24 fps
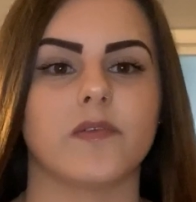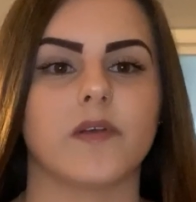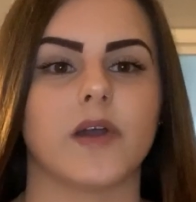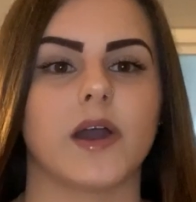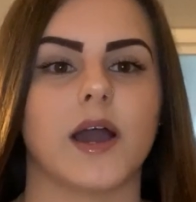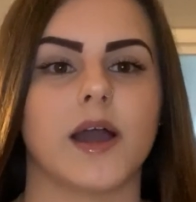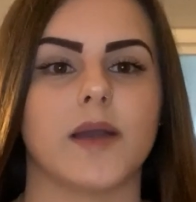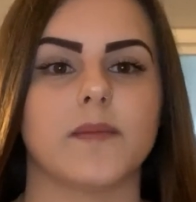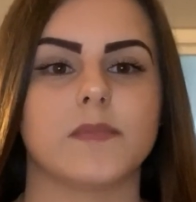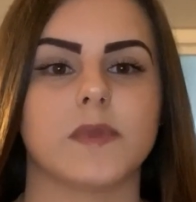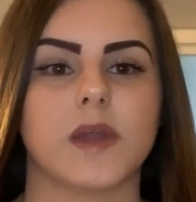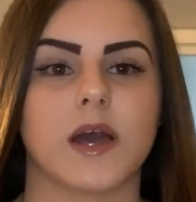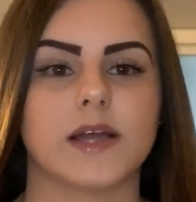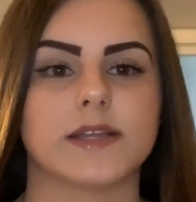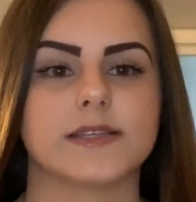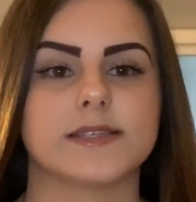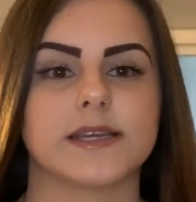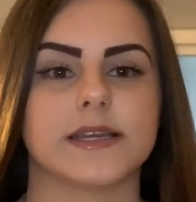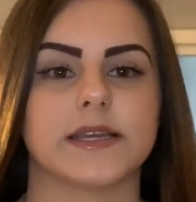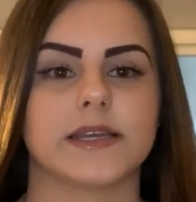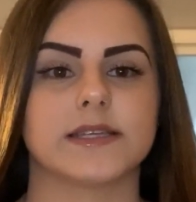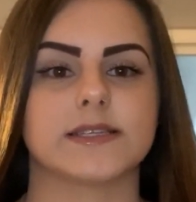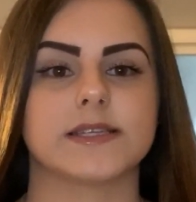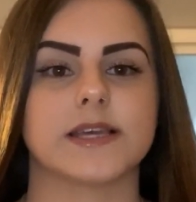I'm not
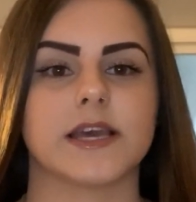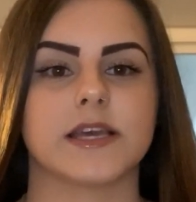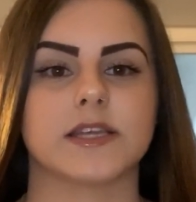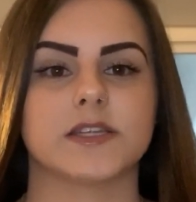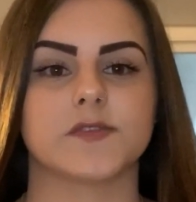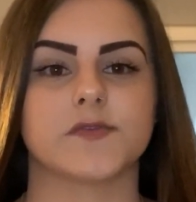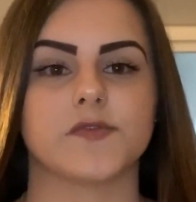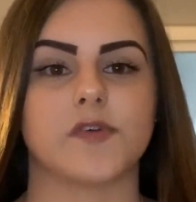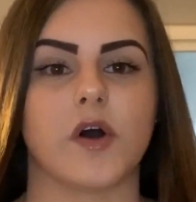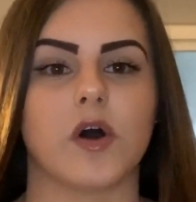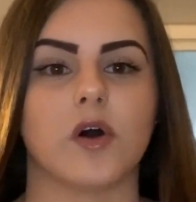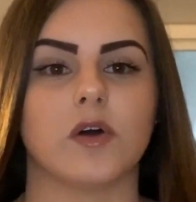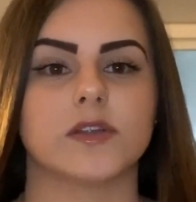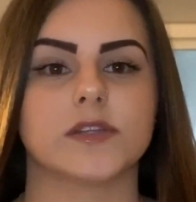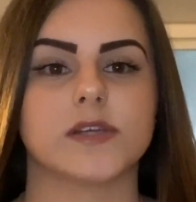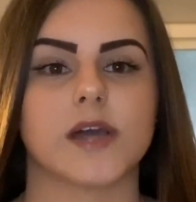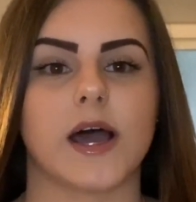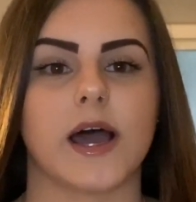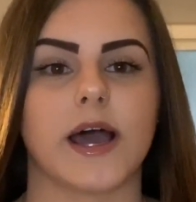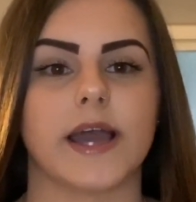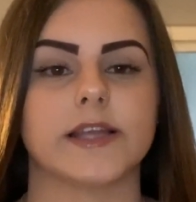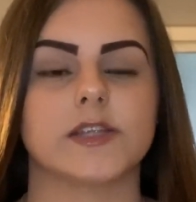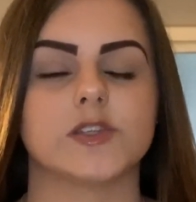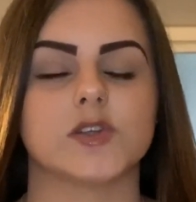saying it's his fault.
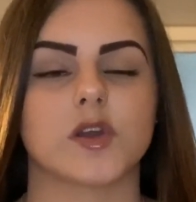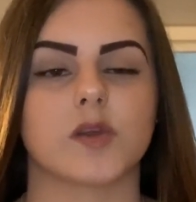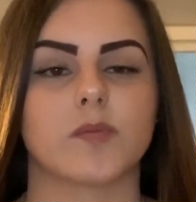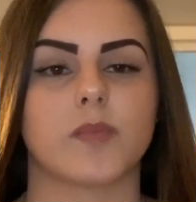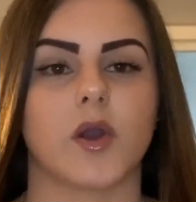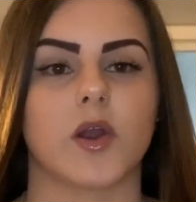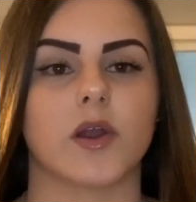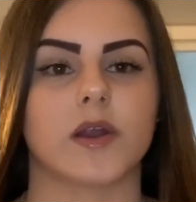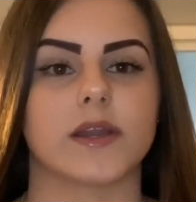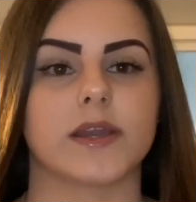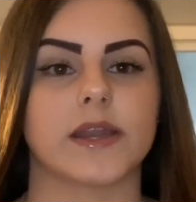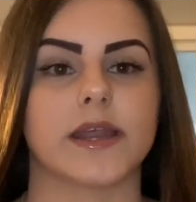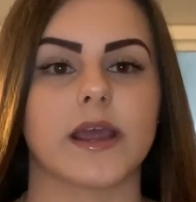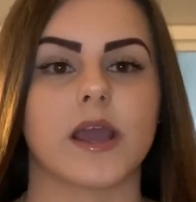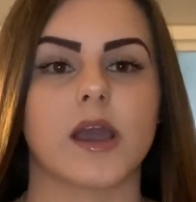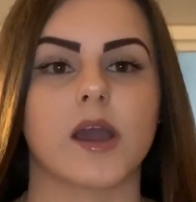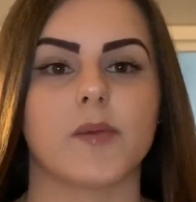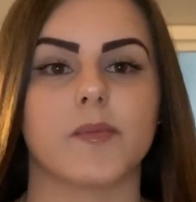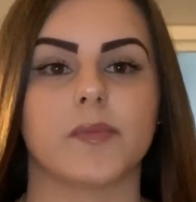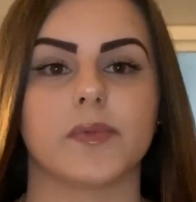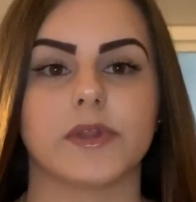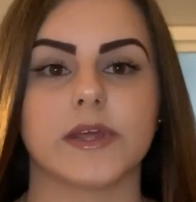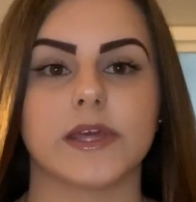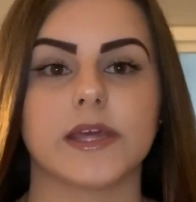I took part in it
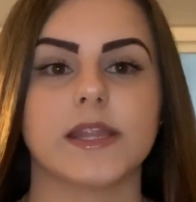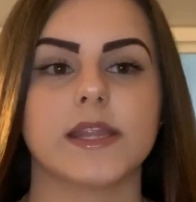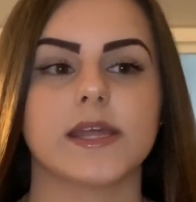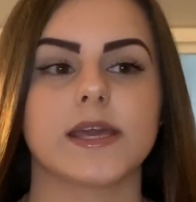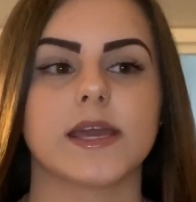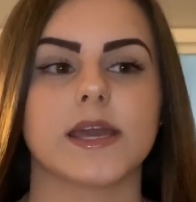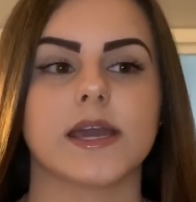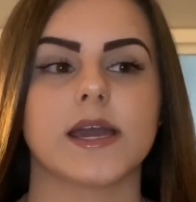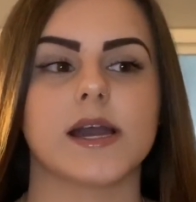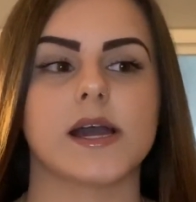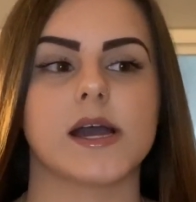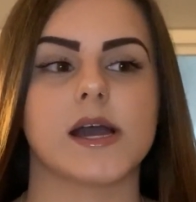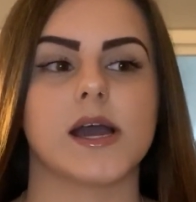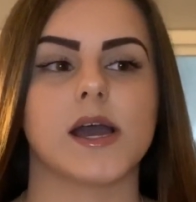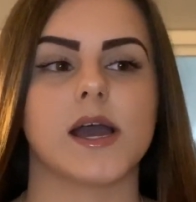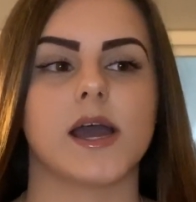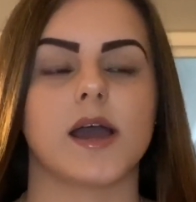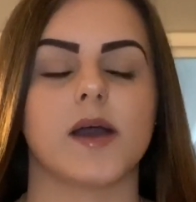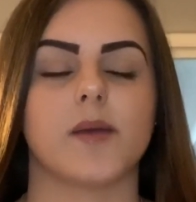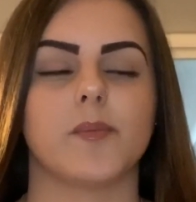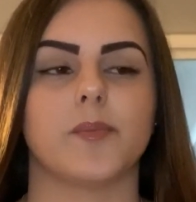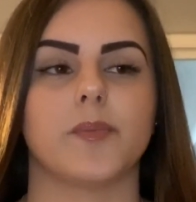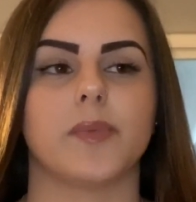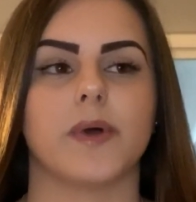completely,
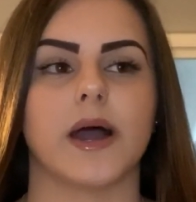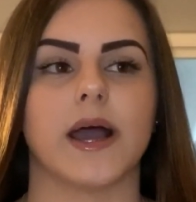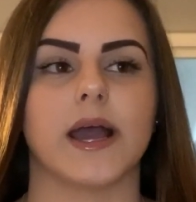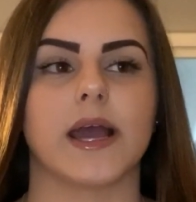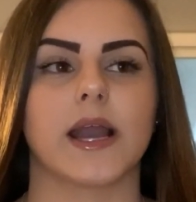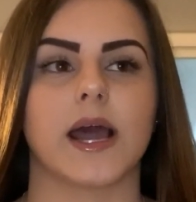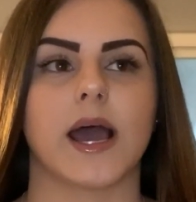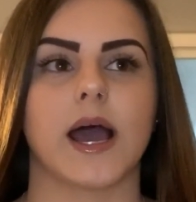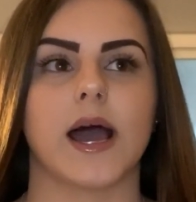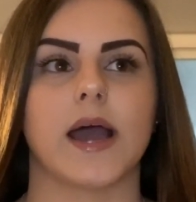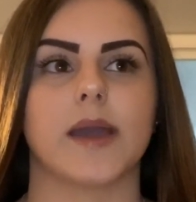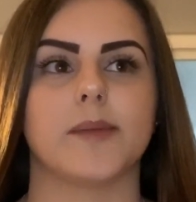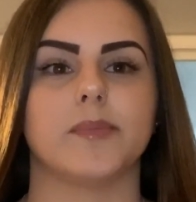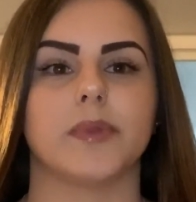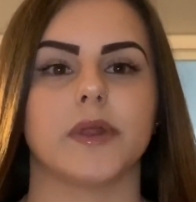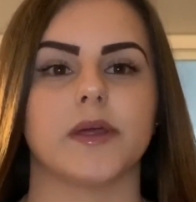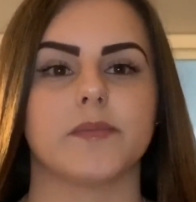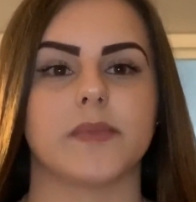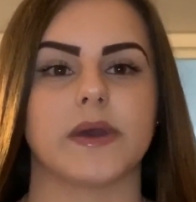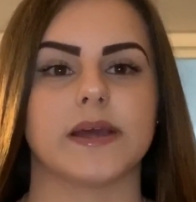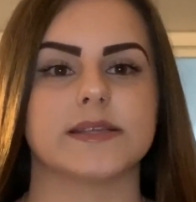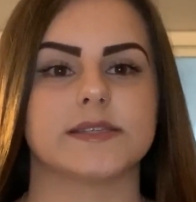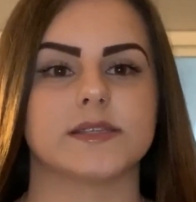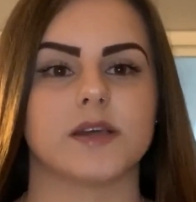but I blame
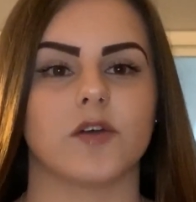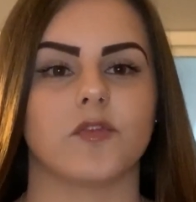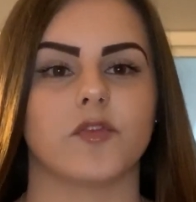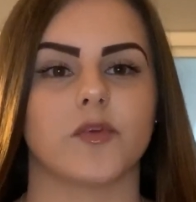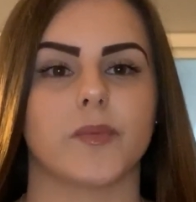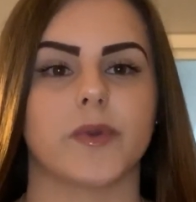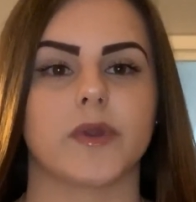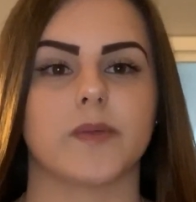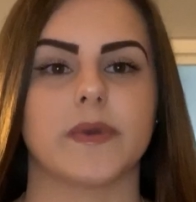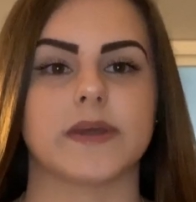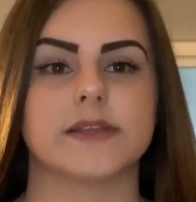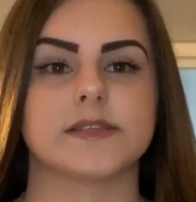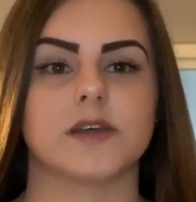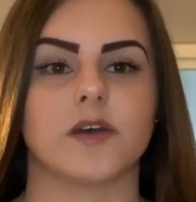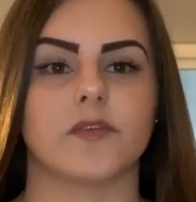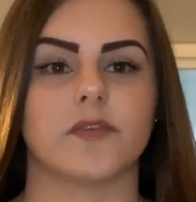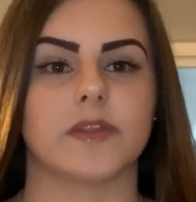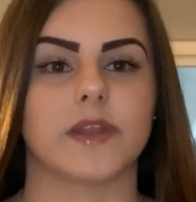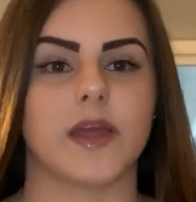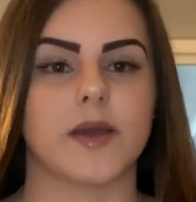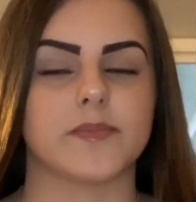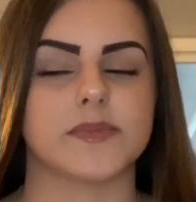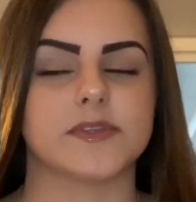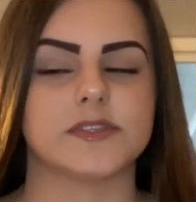myself for putting myself
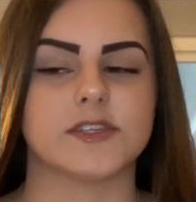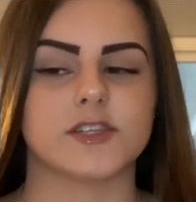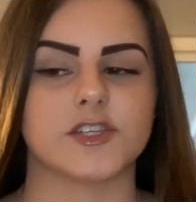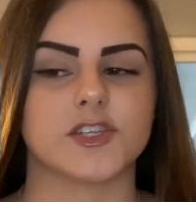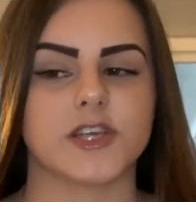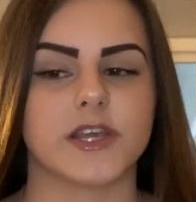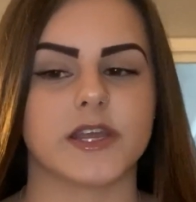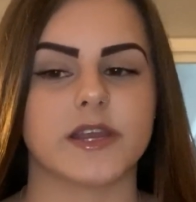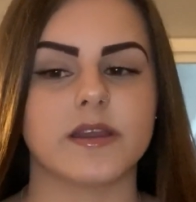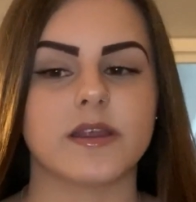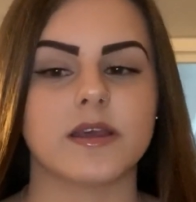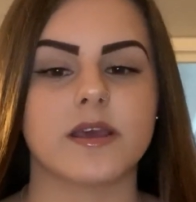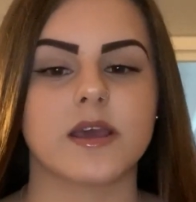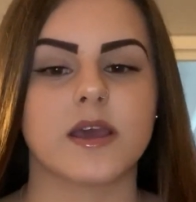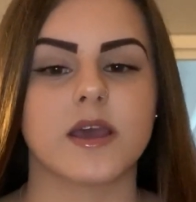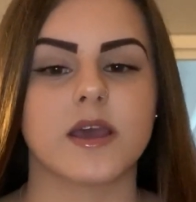in that position.